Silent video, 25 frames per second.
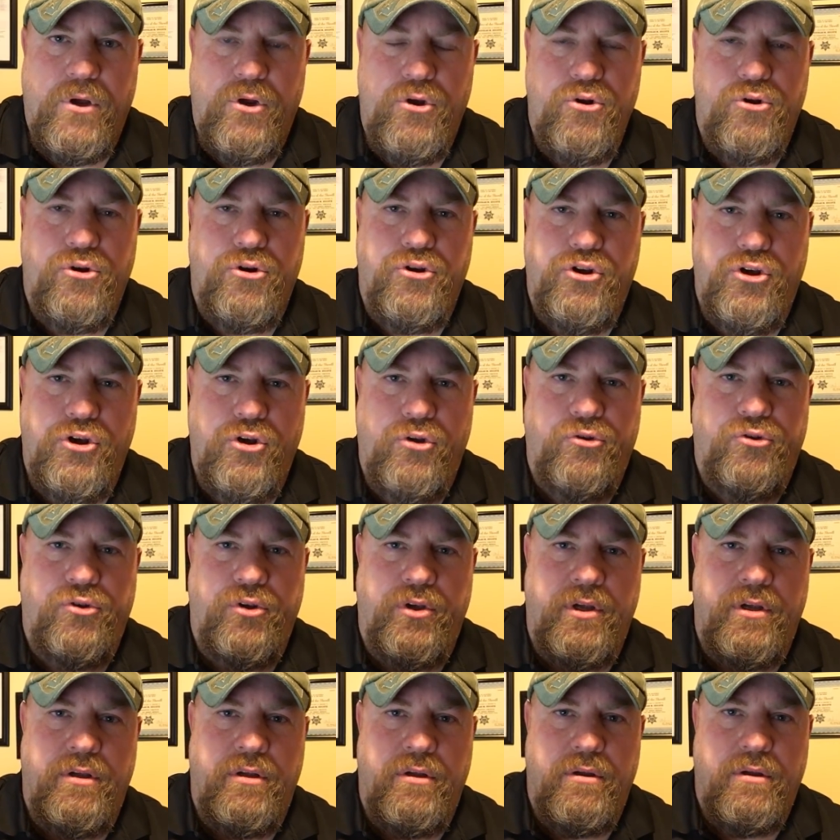You're
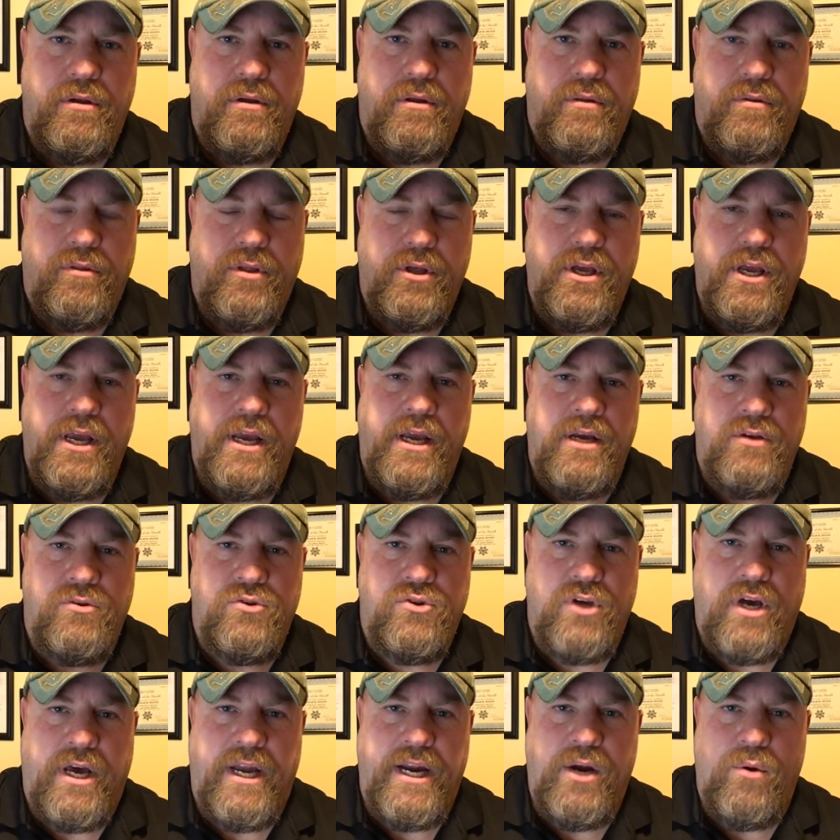accusing the king of
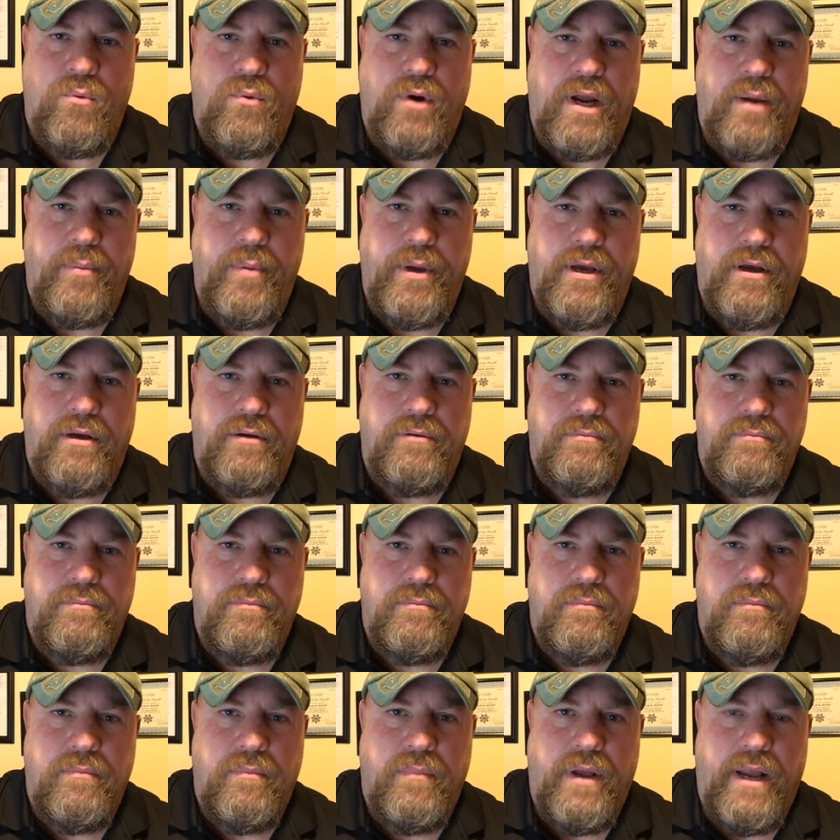Saudi Arabia
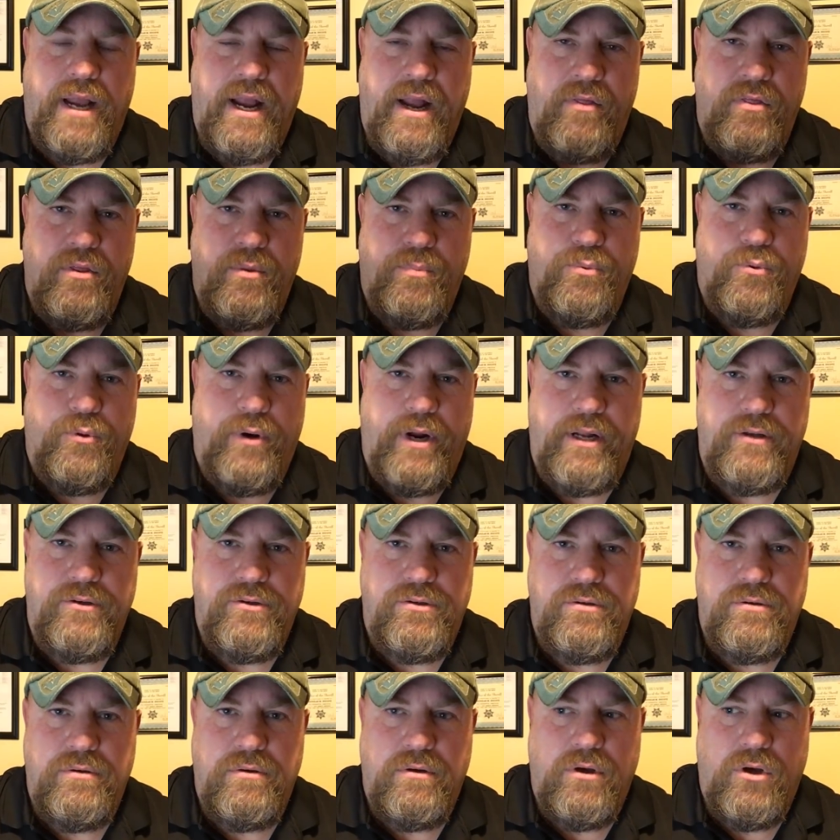and the
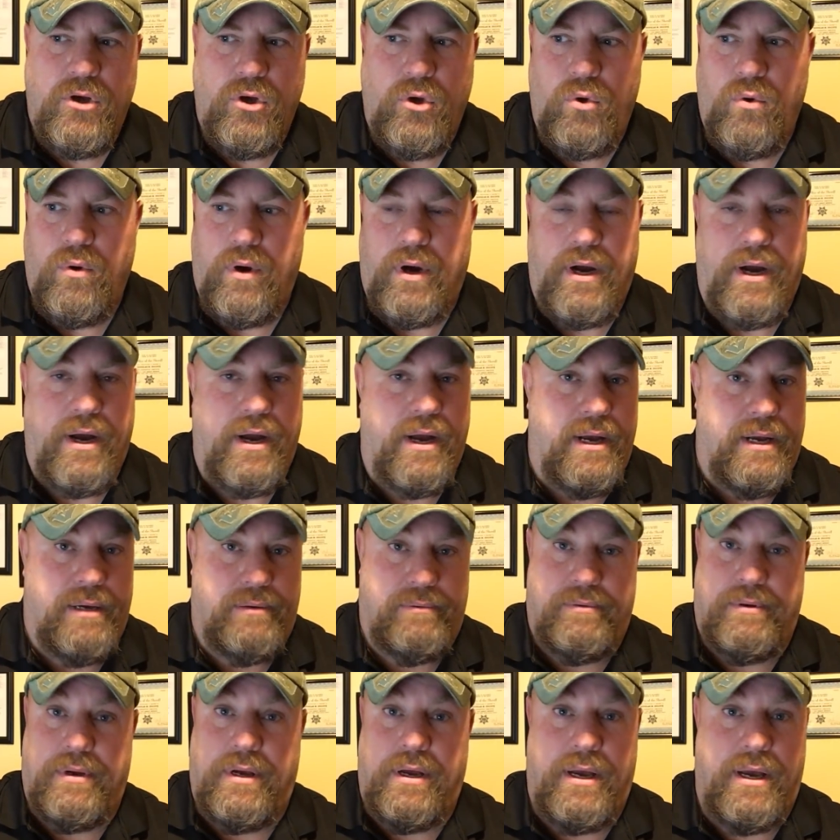prince, who
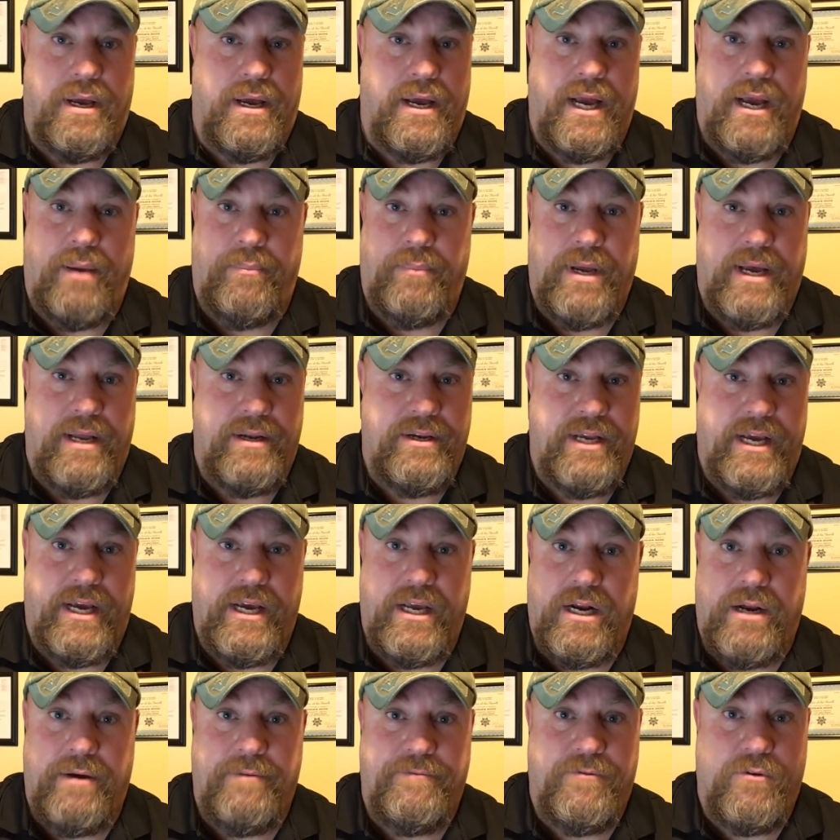I am not
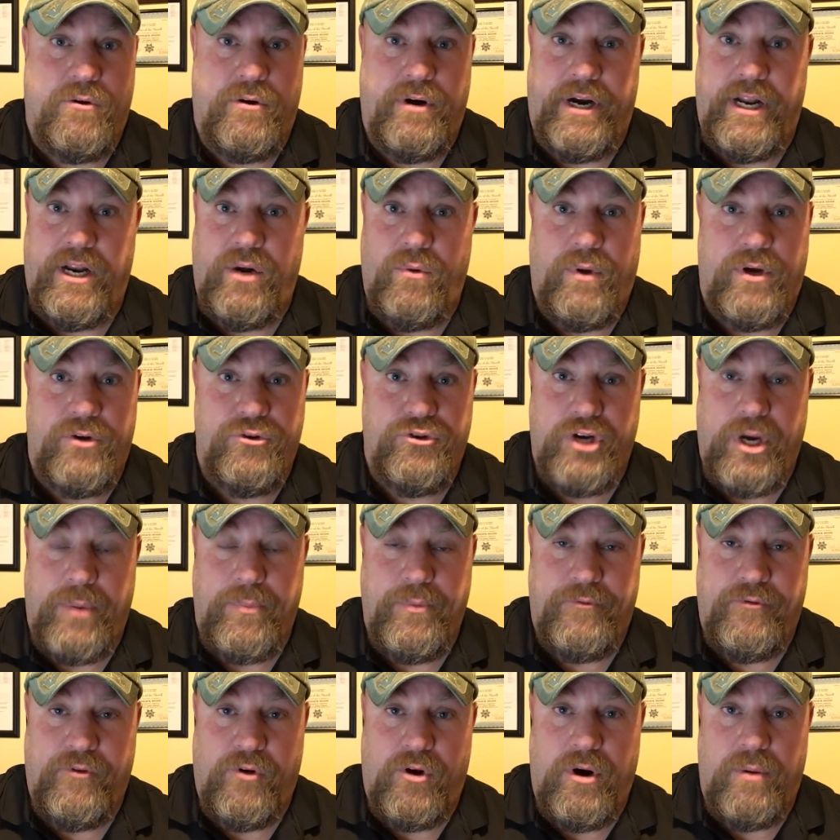taking up for in any way,
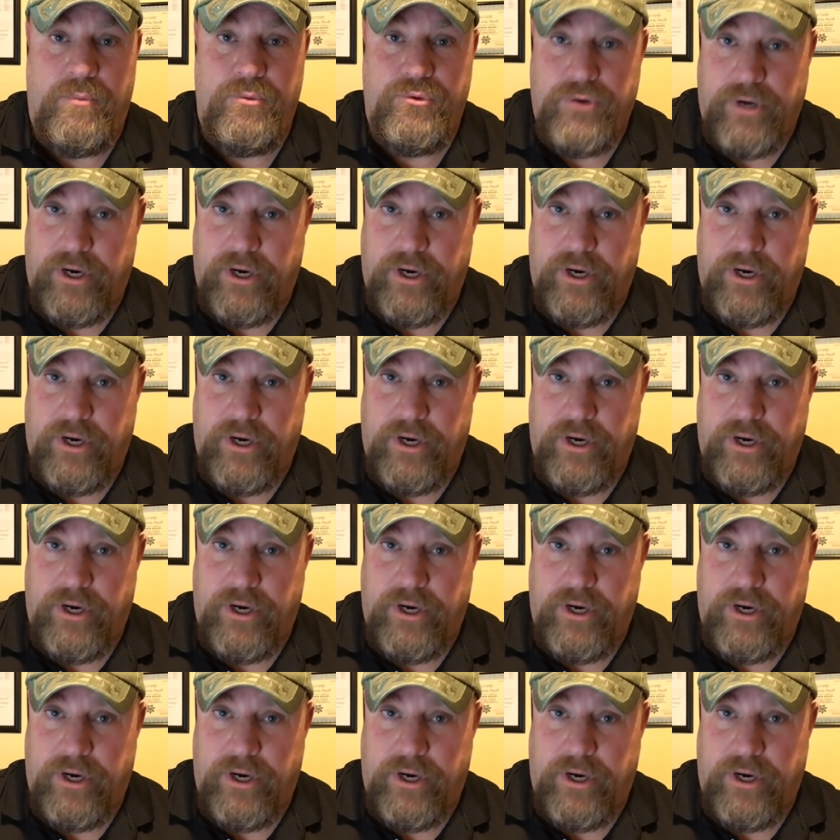shape, or form.